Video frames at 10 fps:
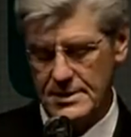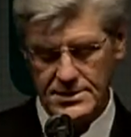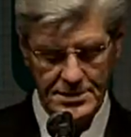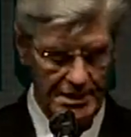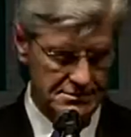
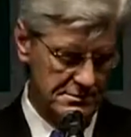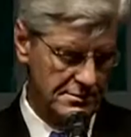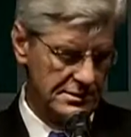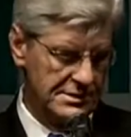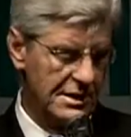So
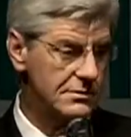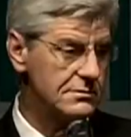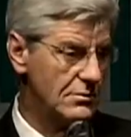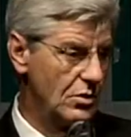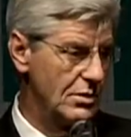we'll talk
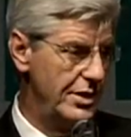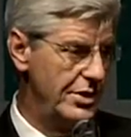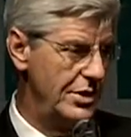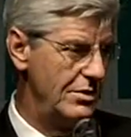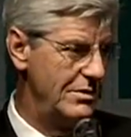more at
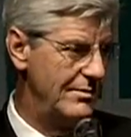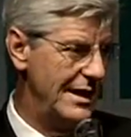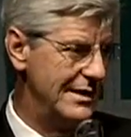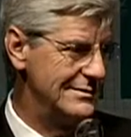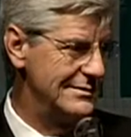noon
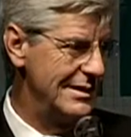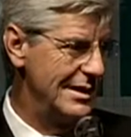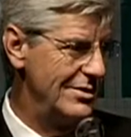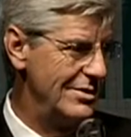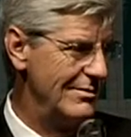about
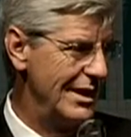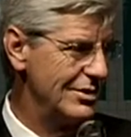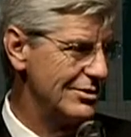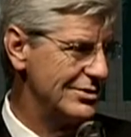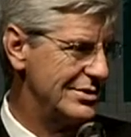our new
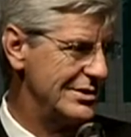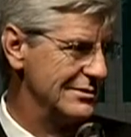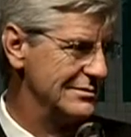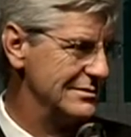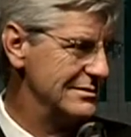medical
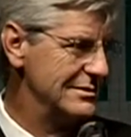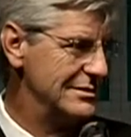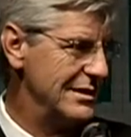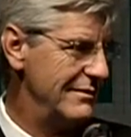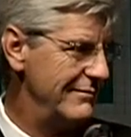school,
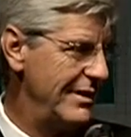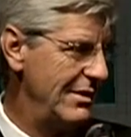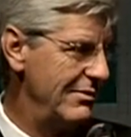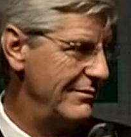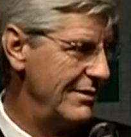which I'm
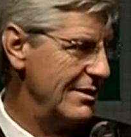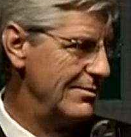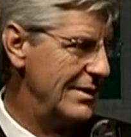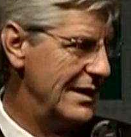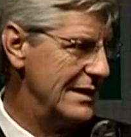very, very
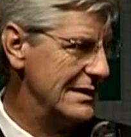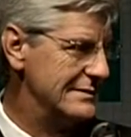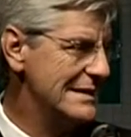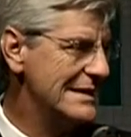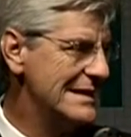proud of.
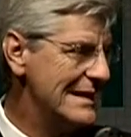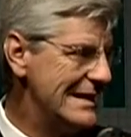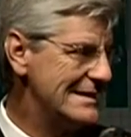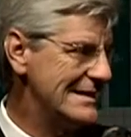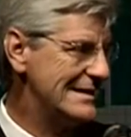
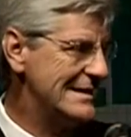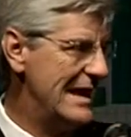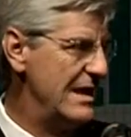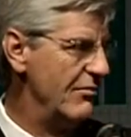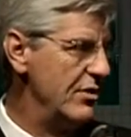Let's just
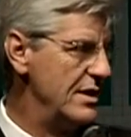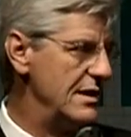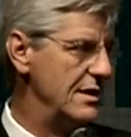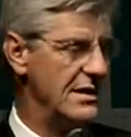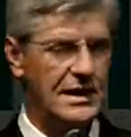say if we
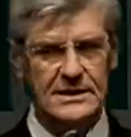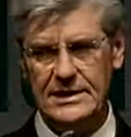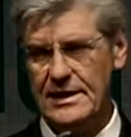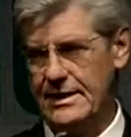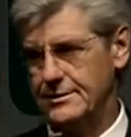did
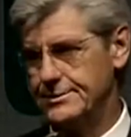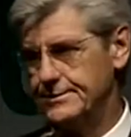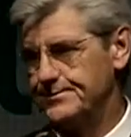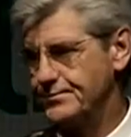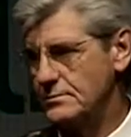nothing else
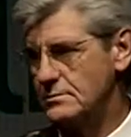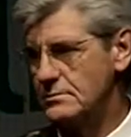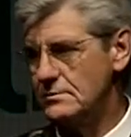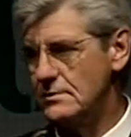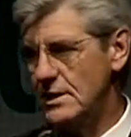
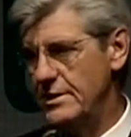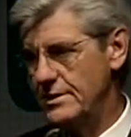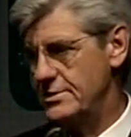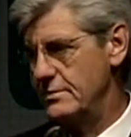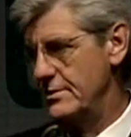in
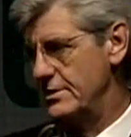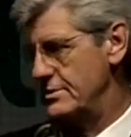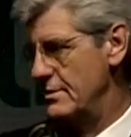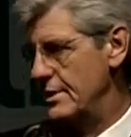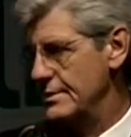this
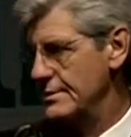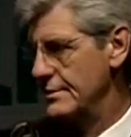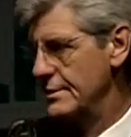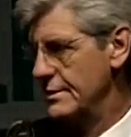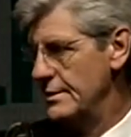administration
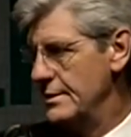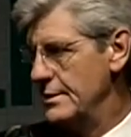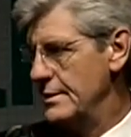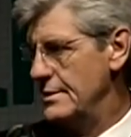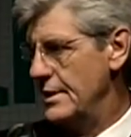
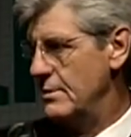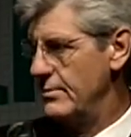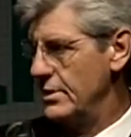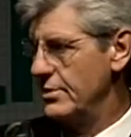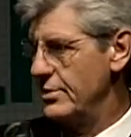to help
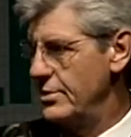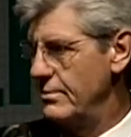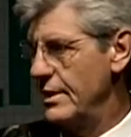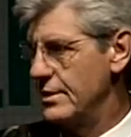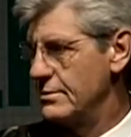build a new
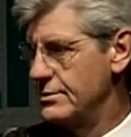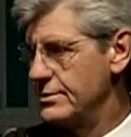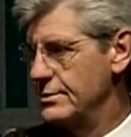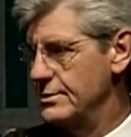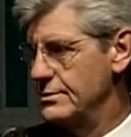medical
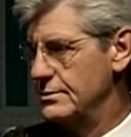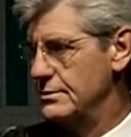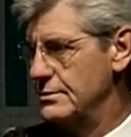school